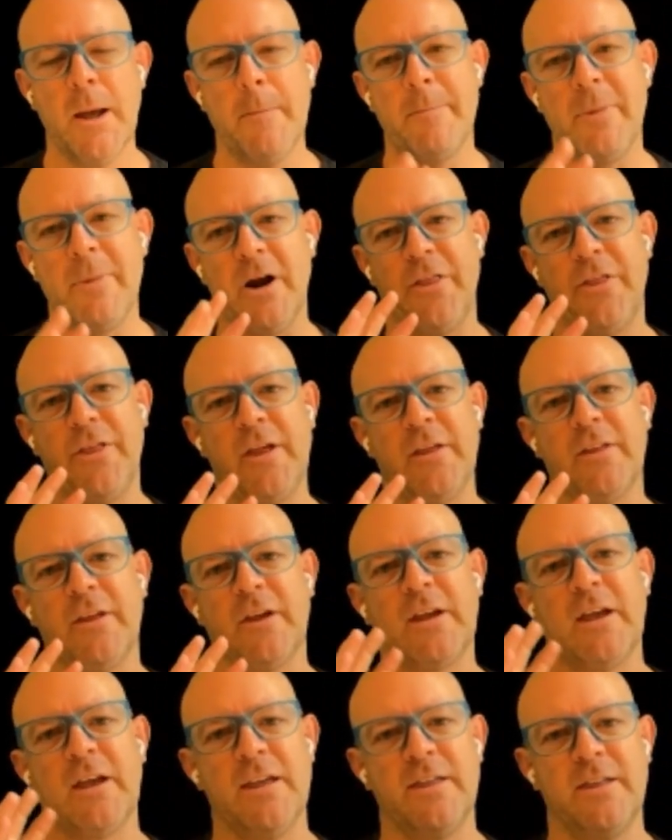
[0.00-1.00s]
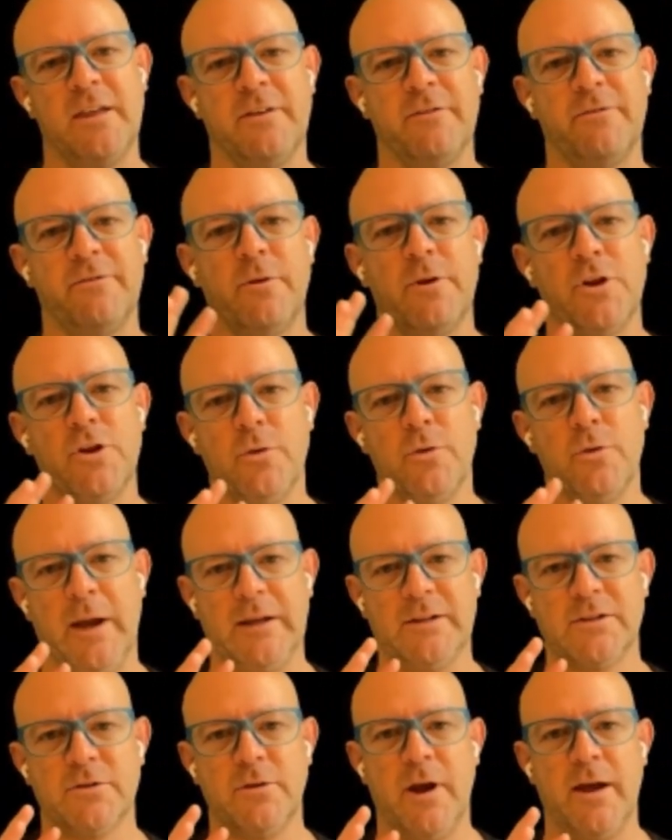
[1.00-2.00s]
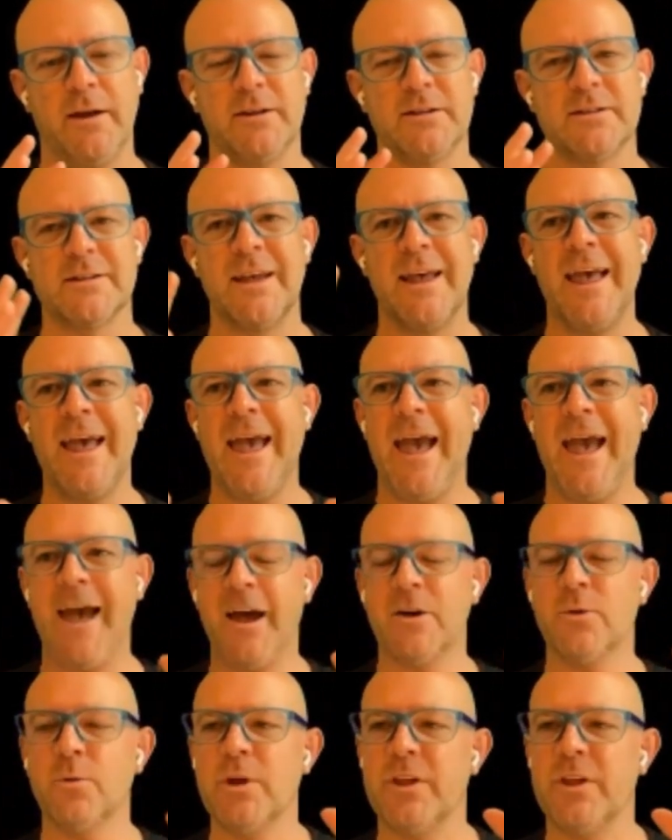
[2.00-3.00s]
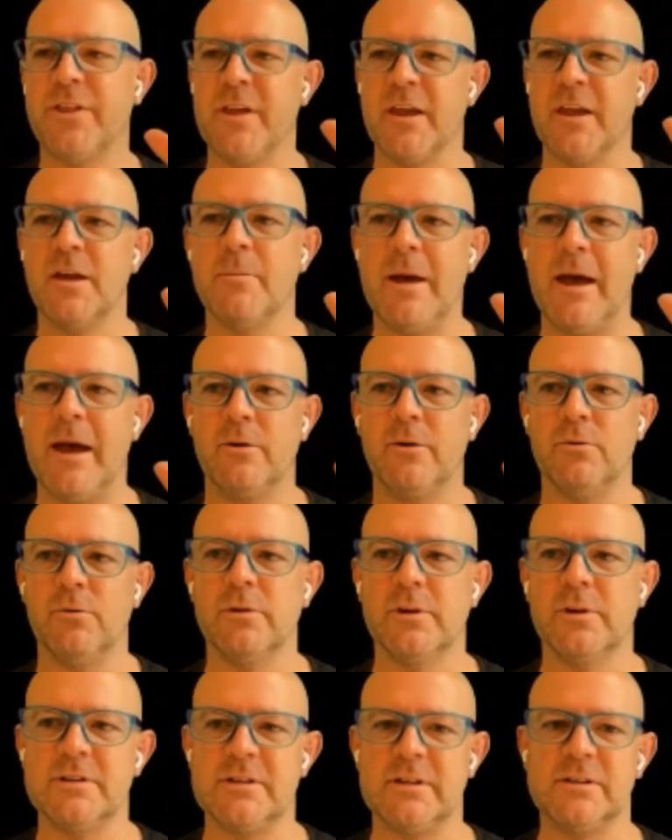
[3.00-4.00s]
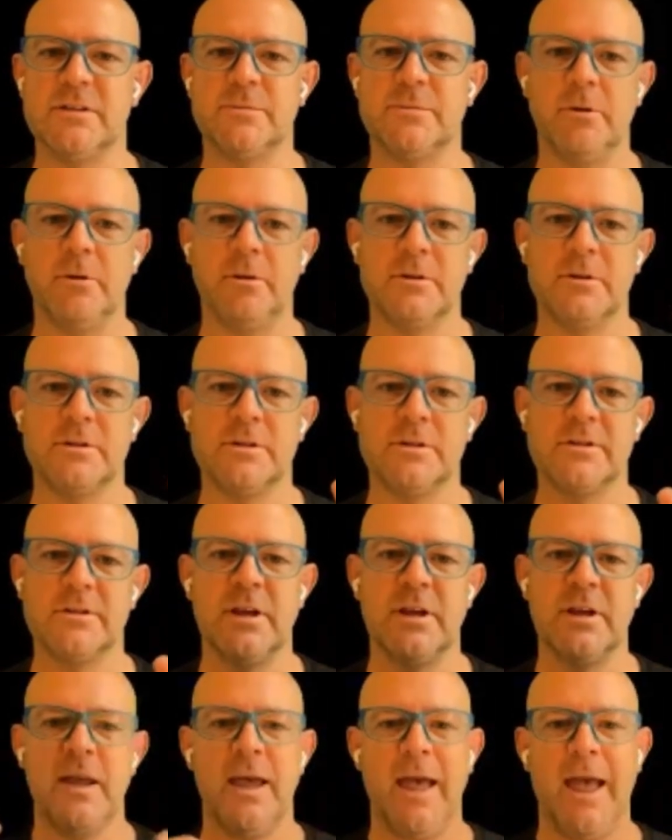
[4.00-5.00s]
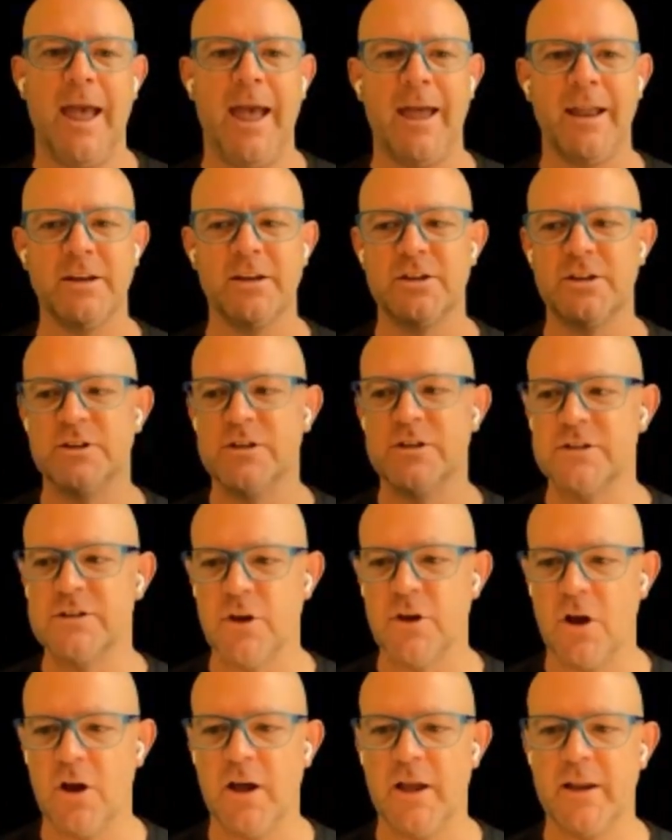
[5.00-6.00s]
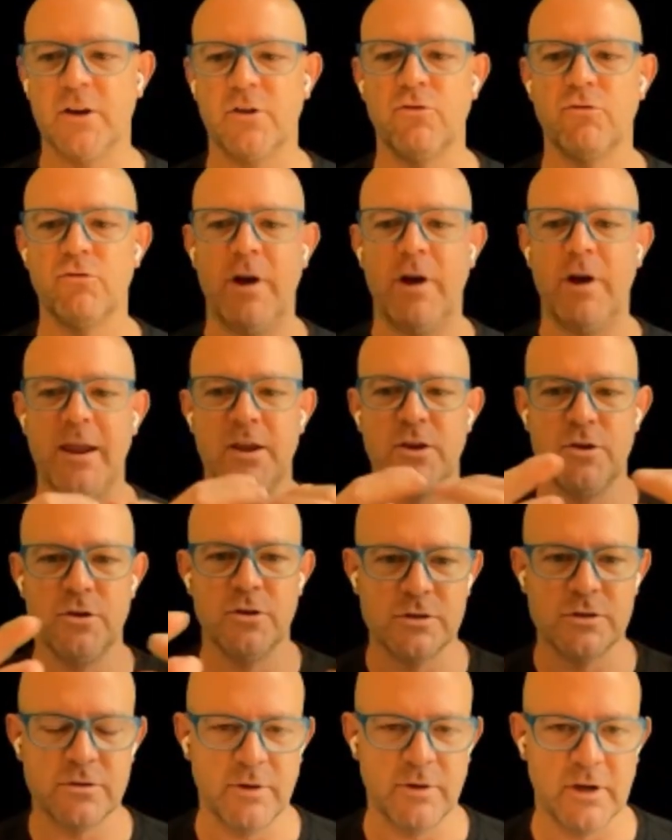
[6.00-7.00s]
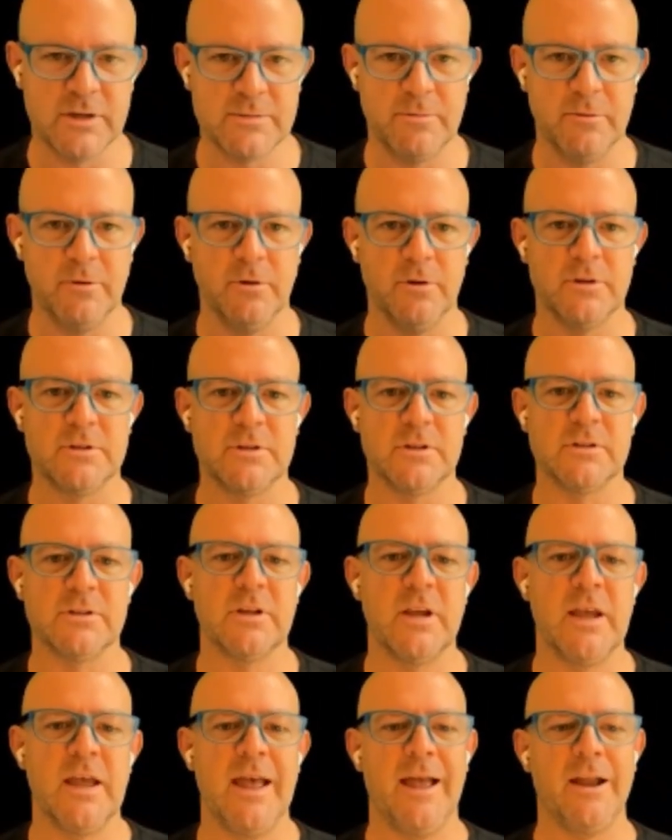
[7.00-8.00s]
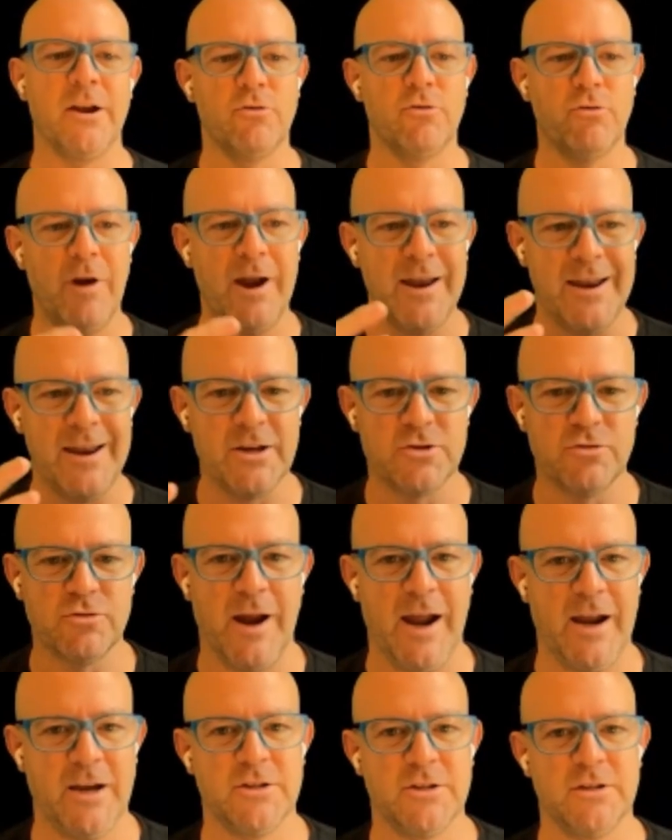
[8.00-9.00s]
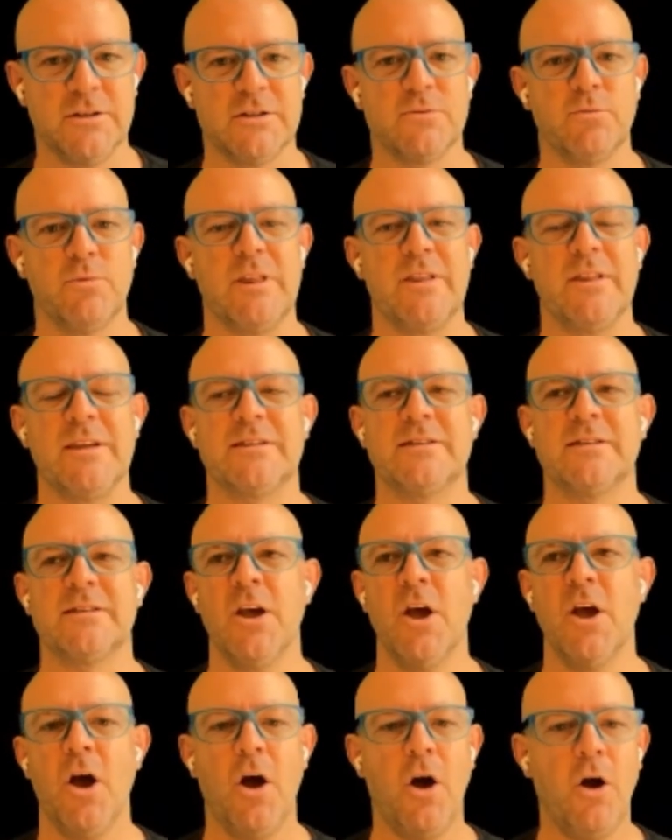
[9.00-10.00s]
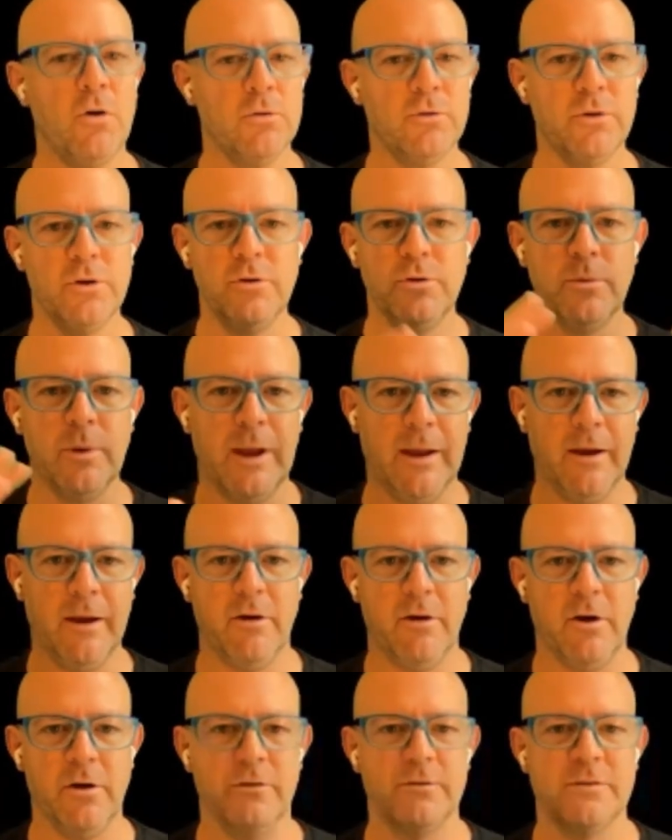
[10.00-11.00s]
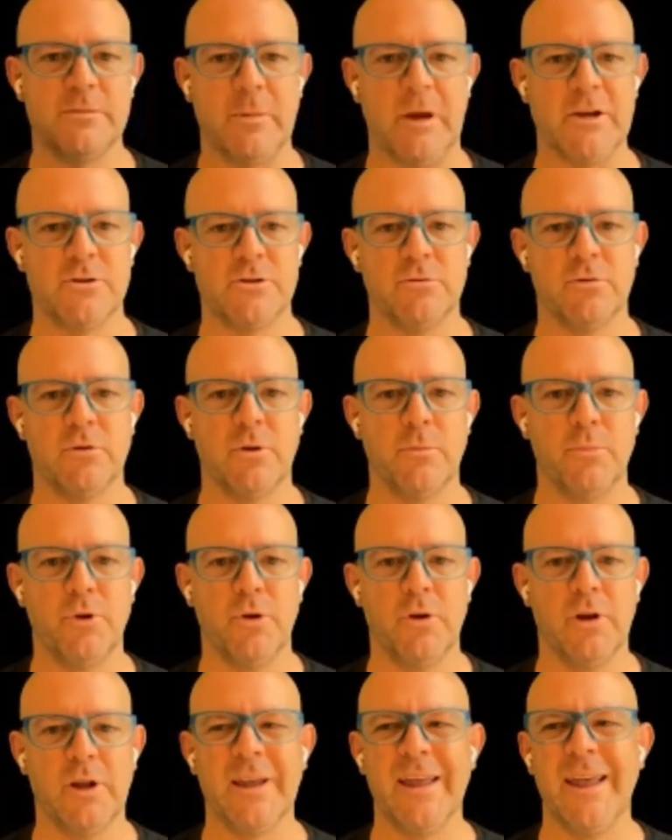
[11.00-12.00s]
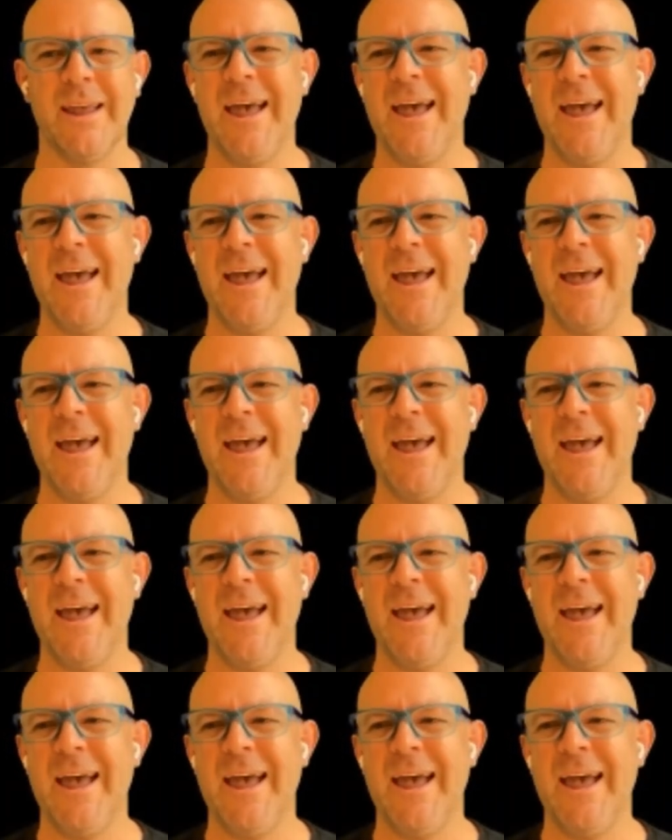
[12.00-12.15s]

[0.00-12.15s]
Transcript: But I think the key thing for a UX crowd is, how do we think about all these experiences and design great user experiences and great interactions with this whole new era of spatial computing?